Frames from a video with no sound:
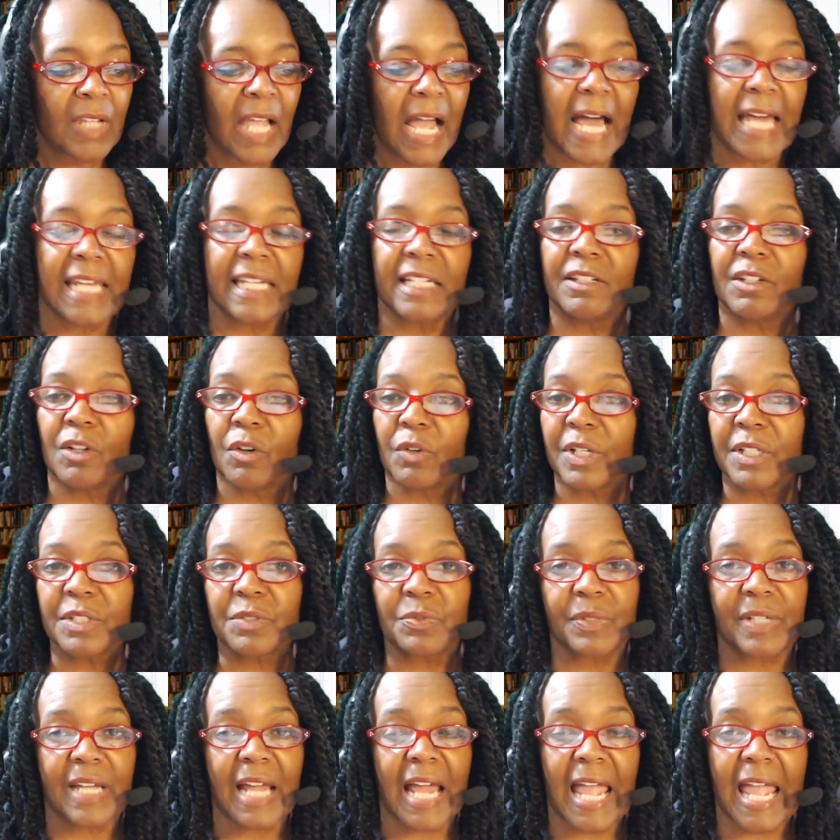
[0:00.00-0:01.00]
I didn't know that's
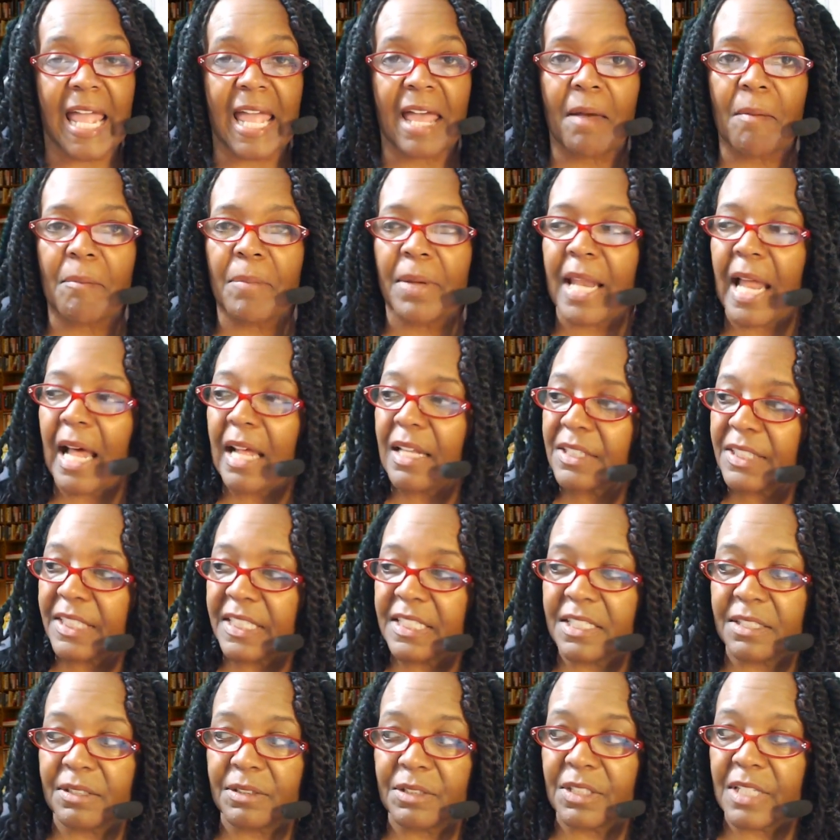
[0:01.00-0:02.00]
what I had, but I'll
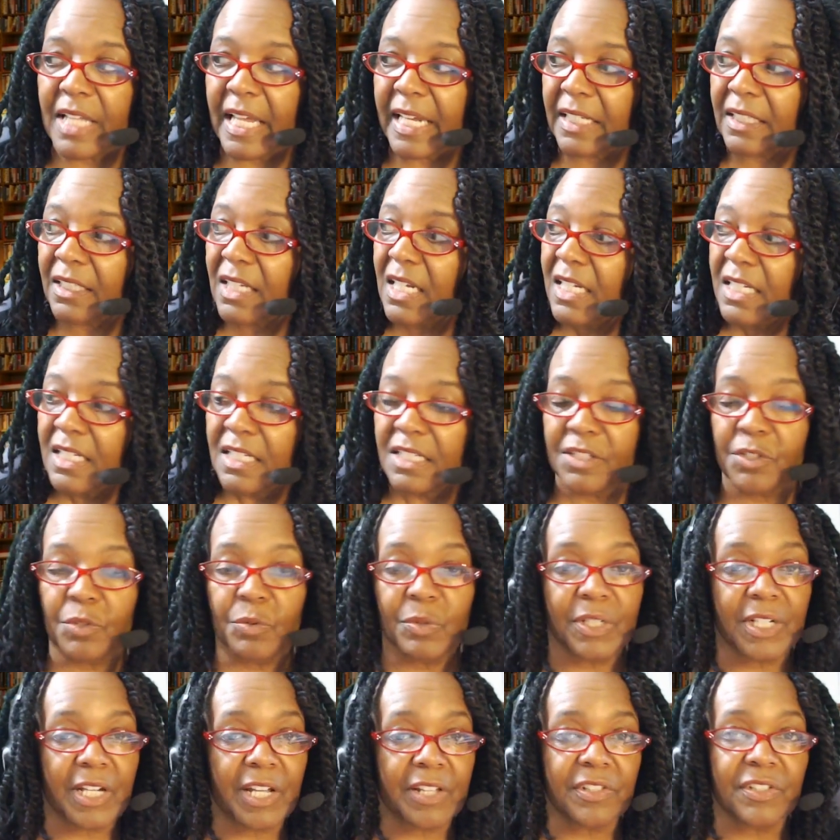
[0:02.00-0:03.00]
get to like
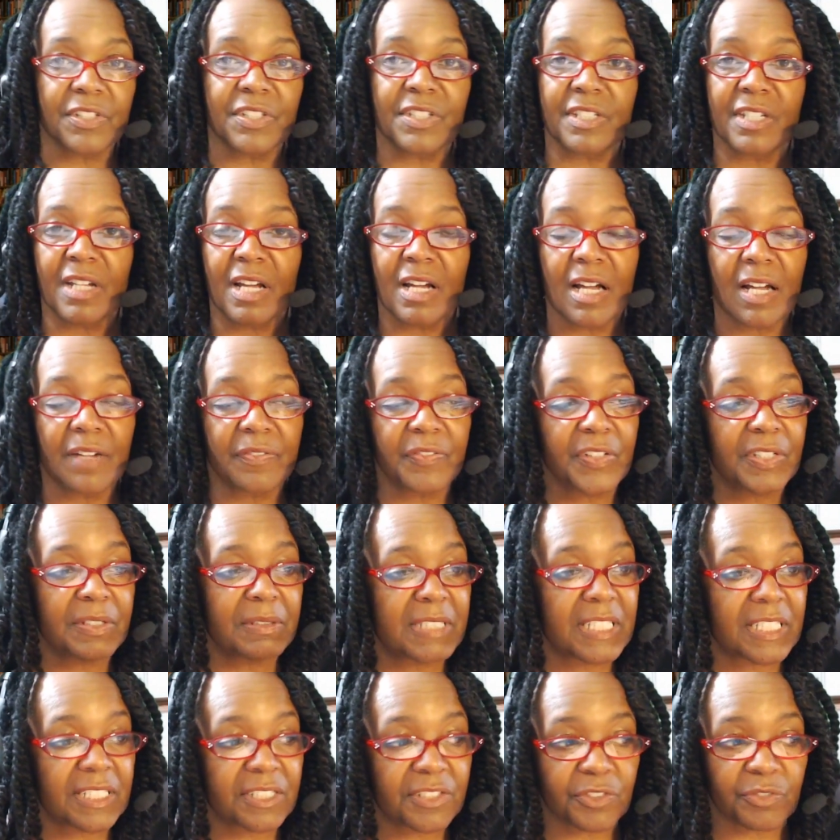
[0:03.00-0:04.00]
doing other stuff and
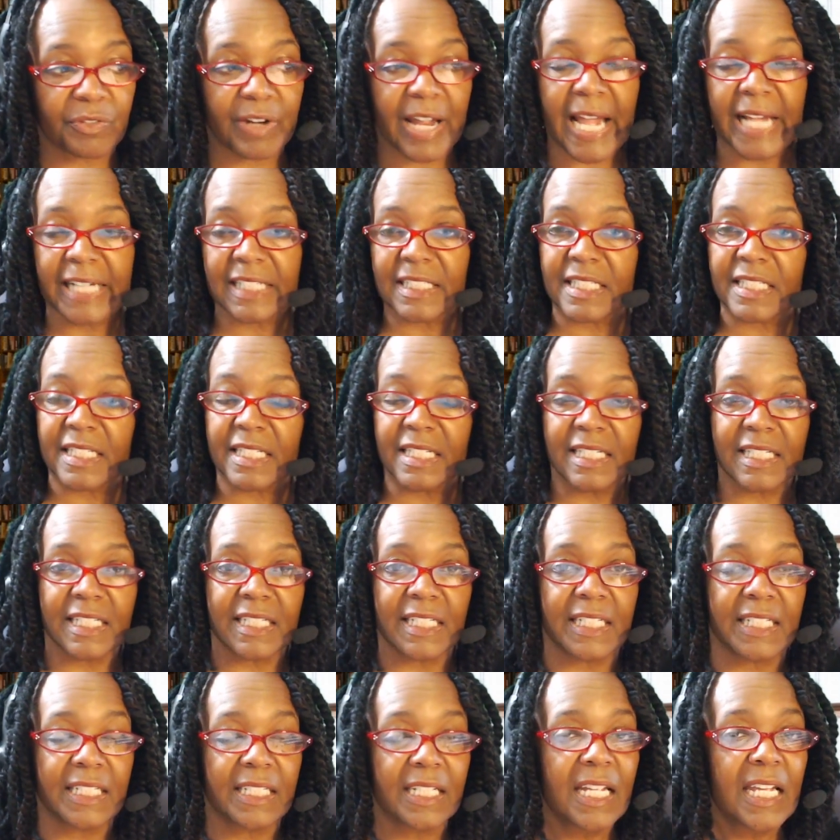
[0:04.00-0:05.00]
distracted
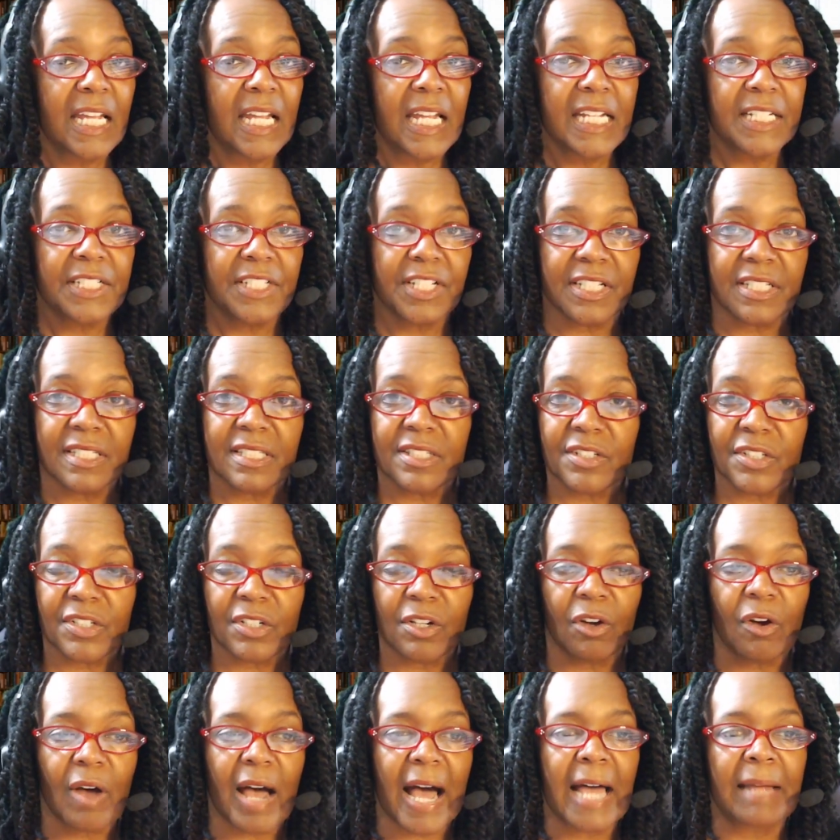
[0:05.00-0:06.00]
and just, you
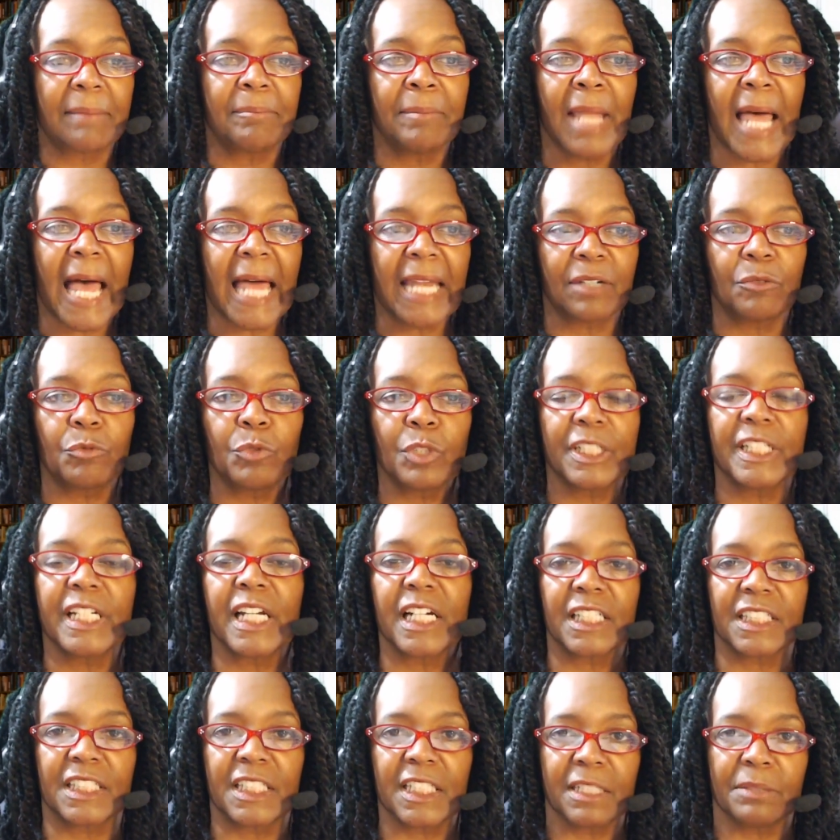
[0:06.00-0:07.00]
know, I'm not really
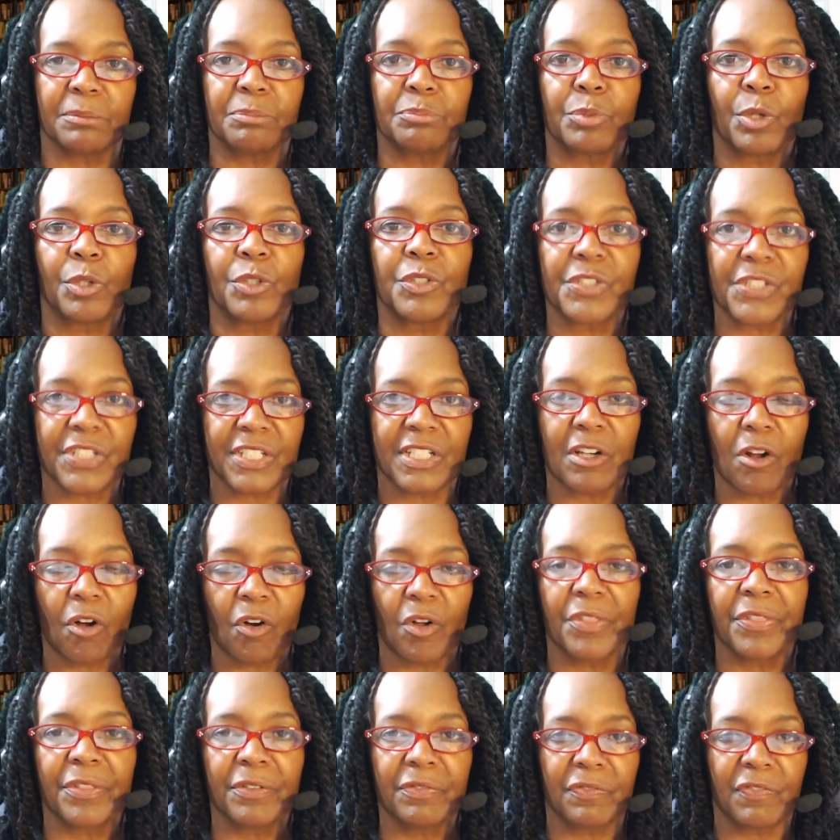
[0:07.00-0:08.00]
a good person
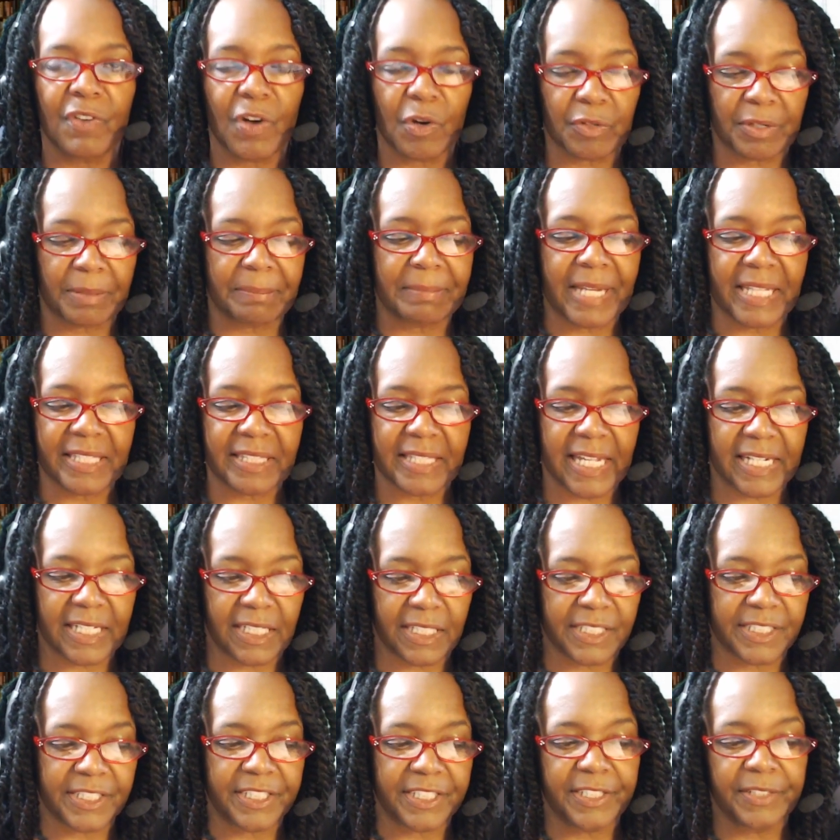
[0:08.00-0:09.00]
on the phone. I'm not that
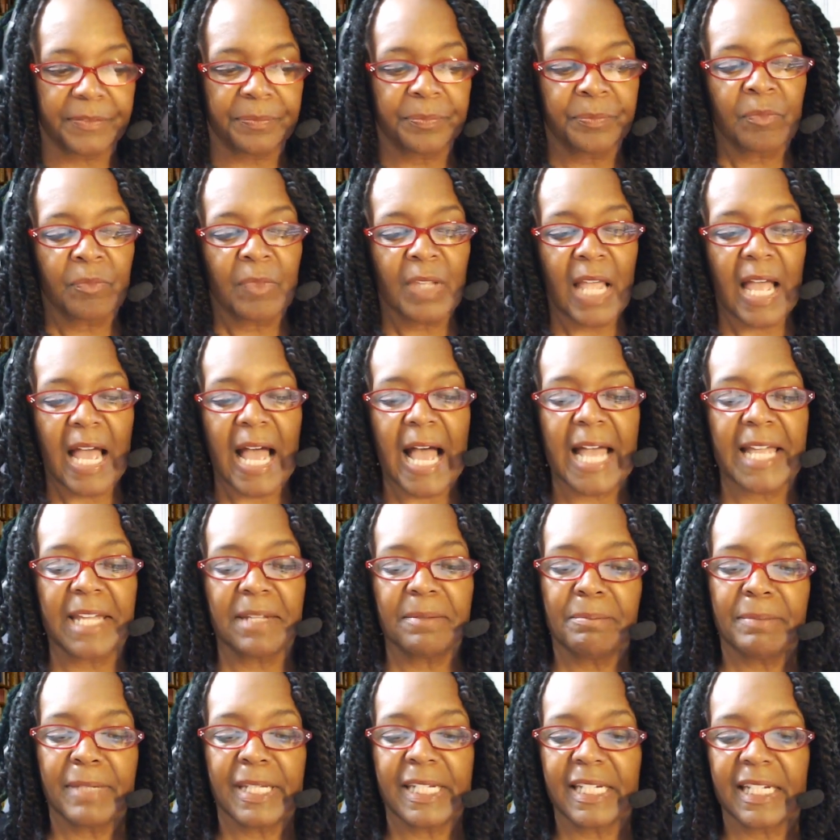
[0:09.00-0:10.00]
good. I
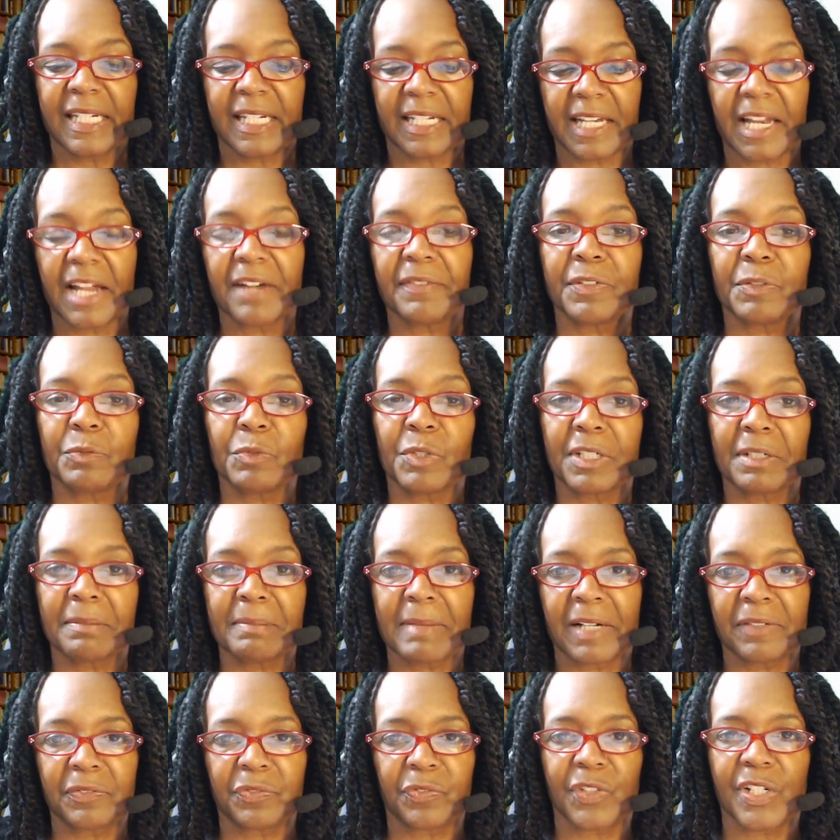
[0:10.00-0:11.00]
admit it, and every one of
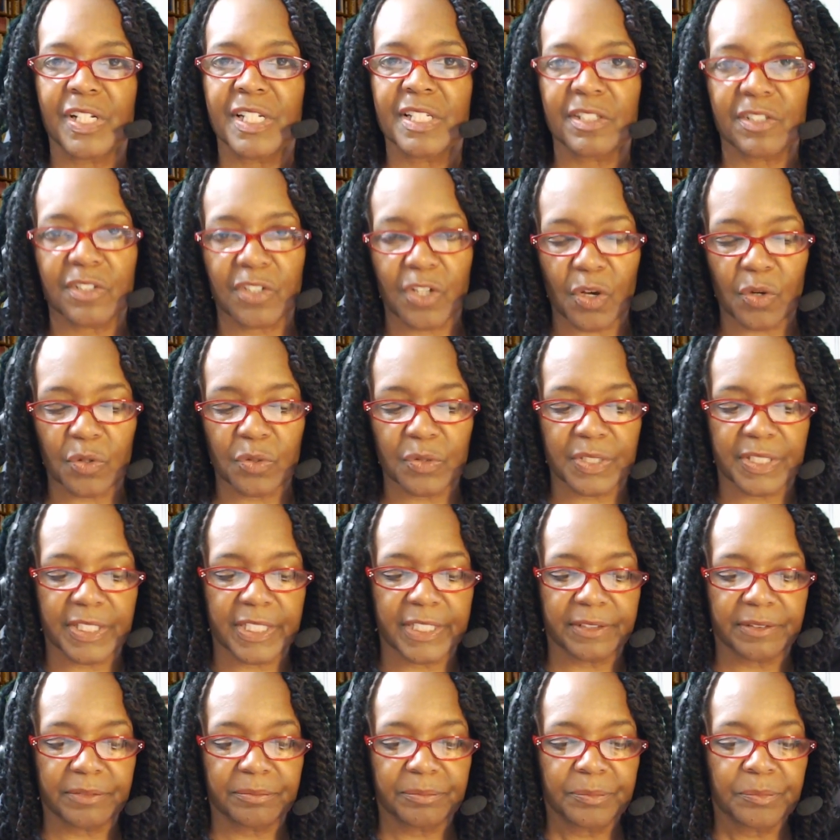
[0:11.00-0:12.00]
my friends knows it.